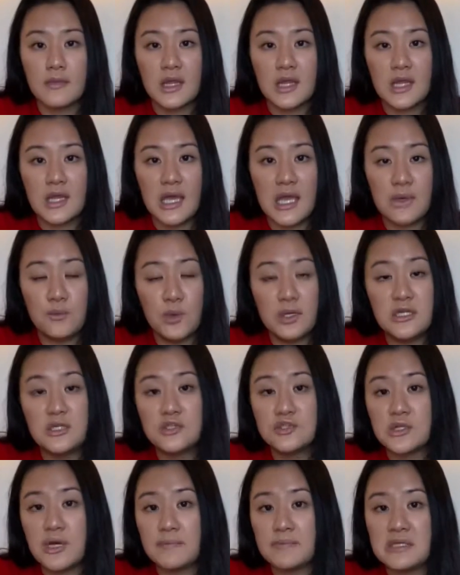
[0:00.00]
And when you
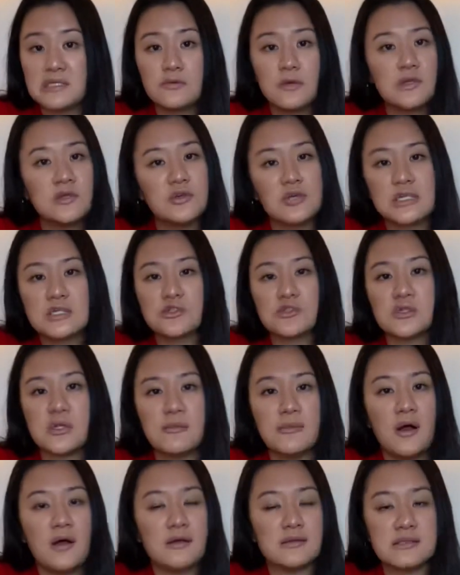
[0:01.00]
strum this one, you can
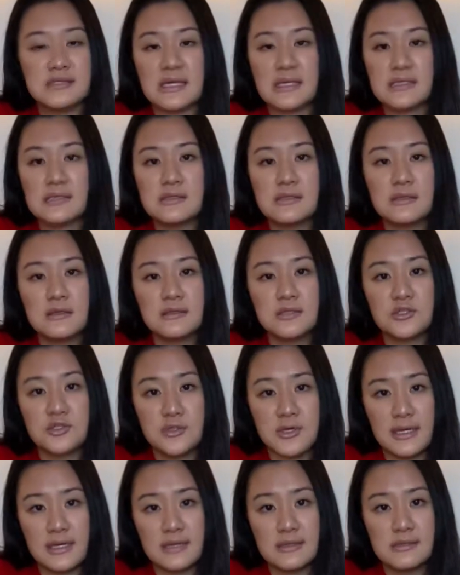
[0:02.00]
strum all 6
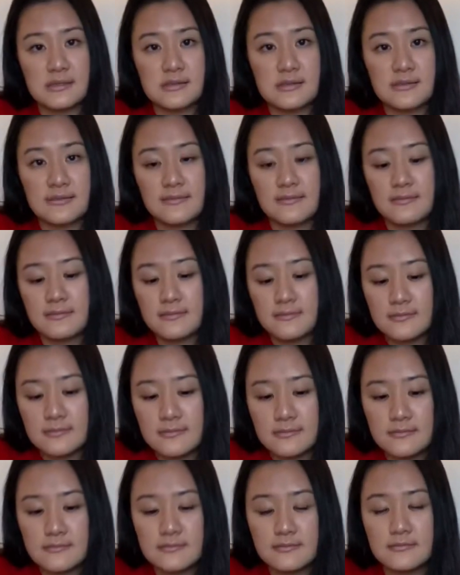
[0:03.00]
strings.
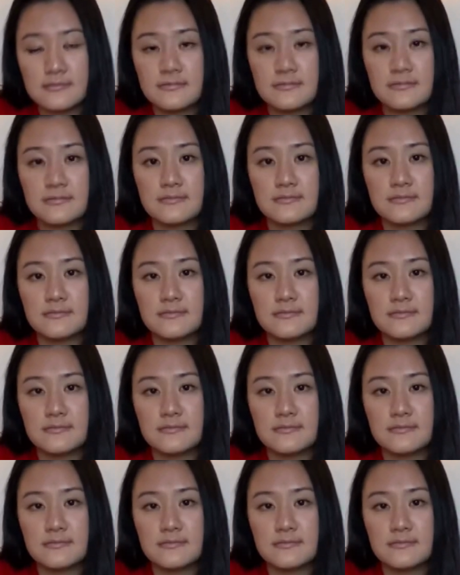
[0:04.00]
And